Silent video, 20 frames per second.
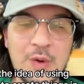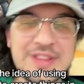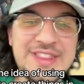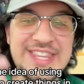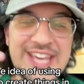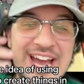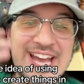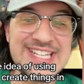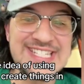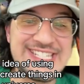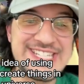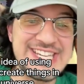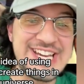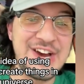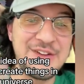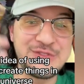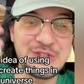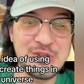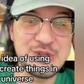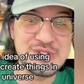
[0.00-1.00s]
the idea of
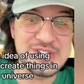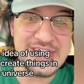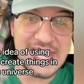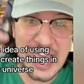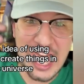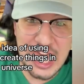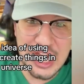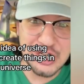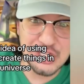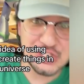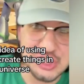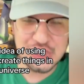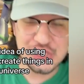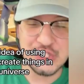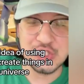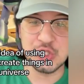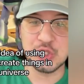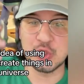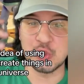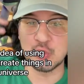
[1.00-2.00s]
using energy to
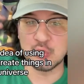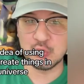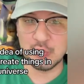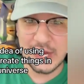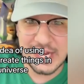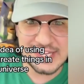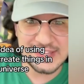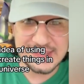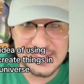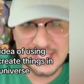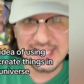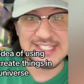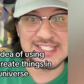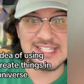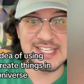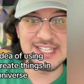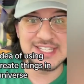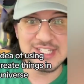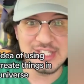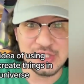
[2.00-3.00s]
create things
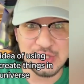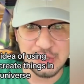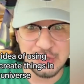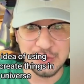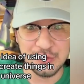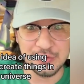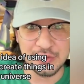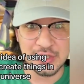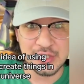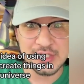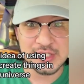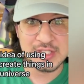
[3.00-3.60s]
in this universe,